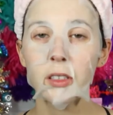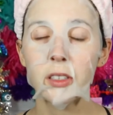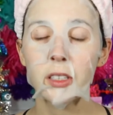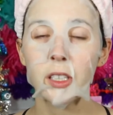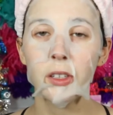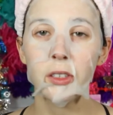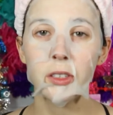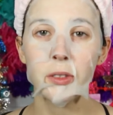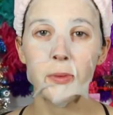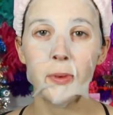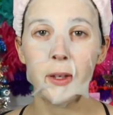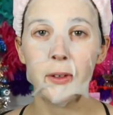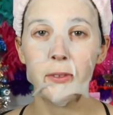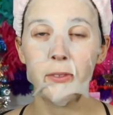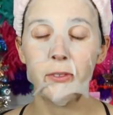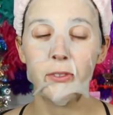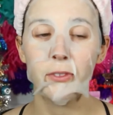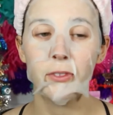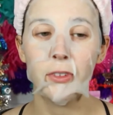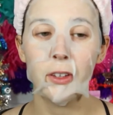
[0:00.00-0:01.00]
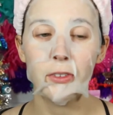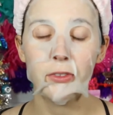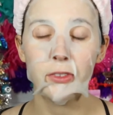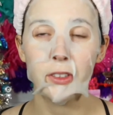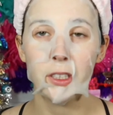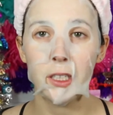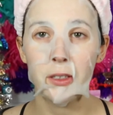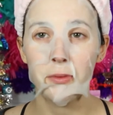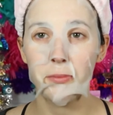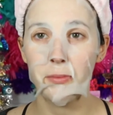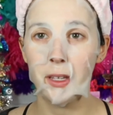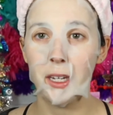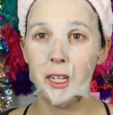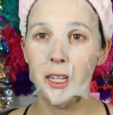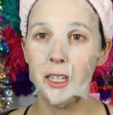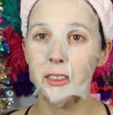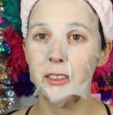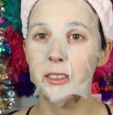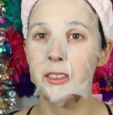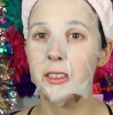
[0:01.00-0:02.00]
So it's been 15
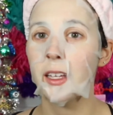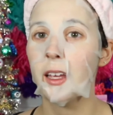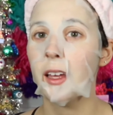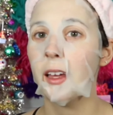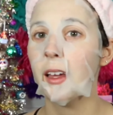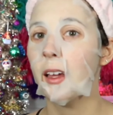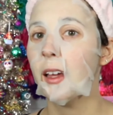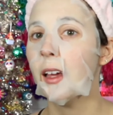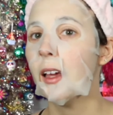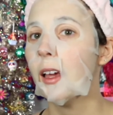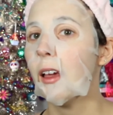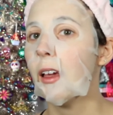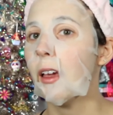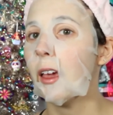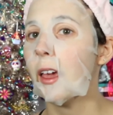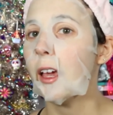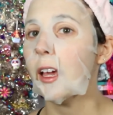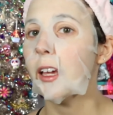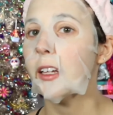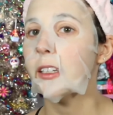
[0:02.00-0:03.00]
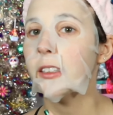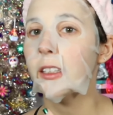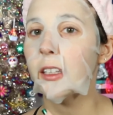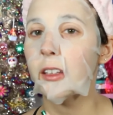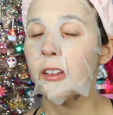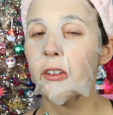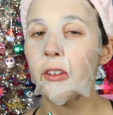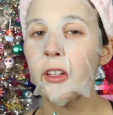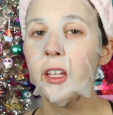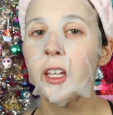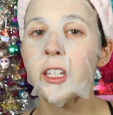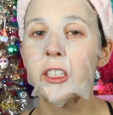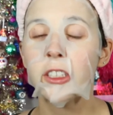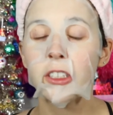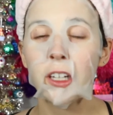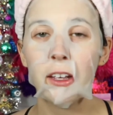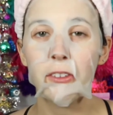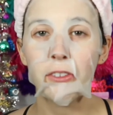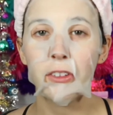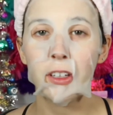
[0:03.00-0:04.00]
minutes, and the only
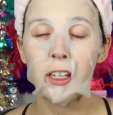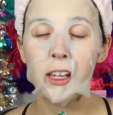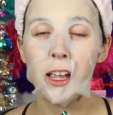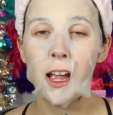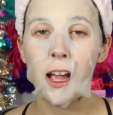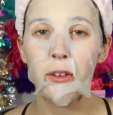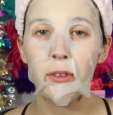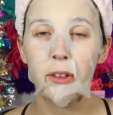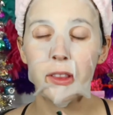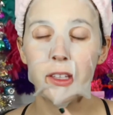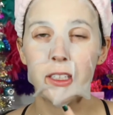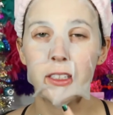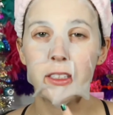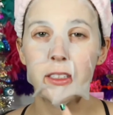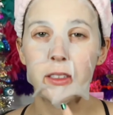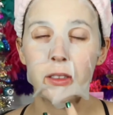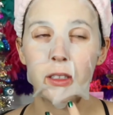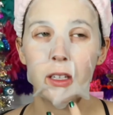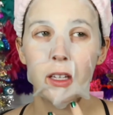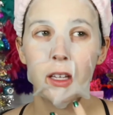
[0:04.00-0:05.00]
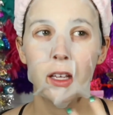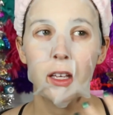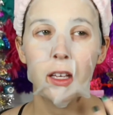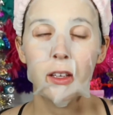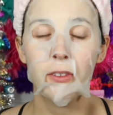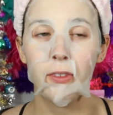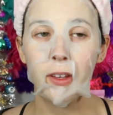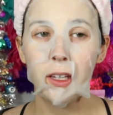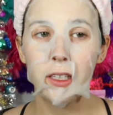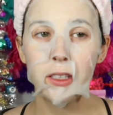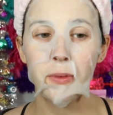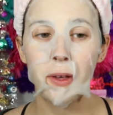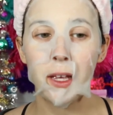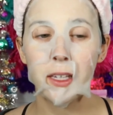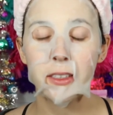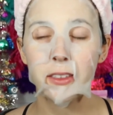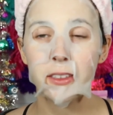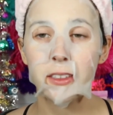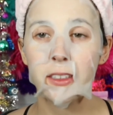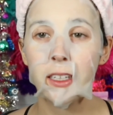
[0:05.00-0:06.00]
issue I've really had with this face
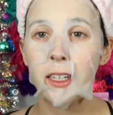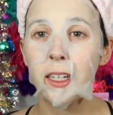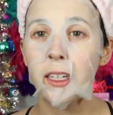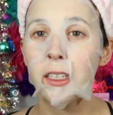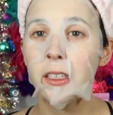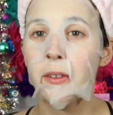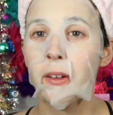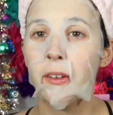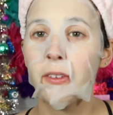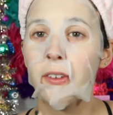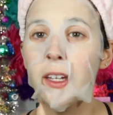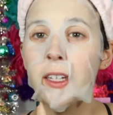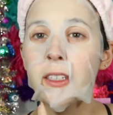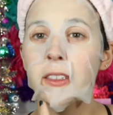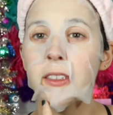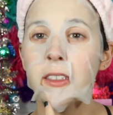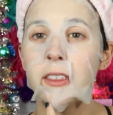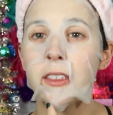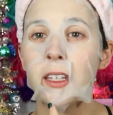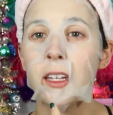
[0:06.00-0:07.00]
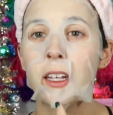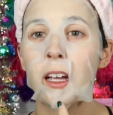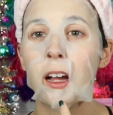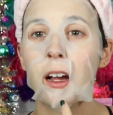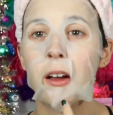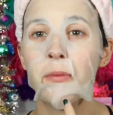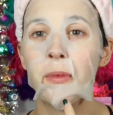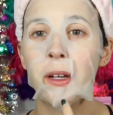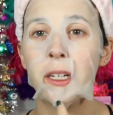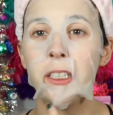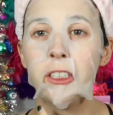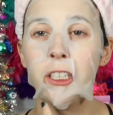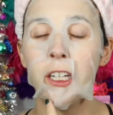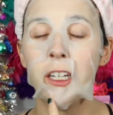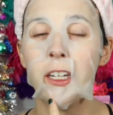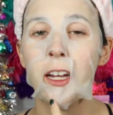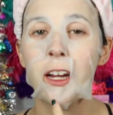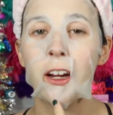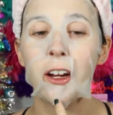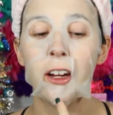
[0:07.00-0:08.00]
mask sticking to my face is like on my
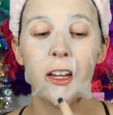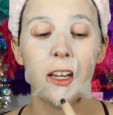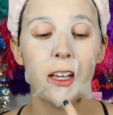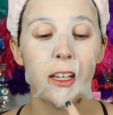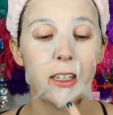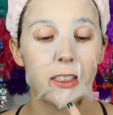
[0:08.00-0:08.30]
chin area.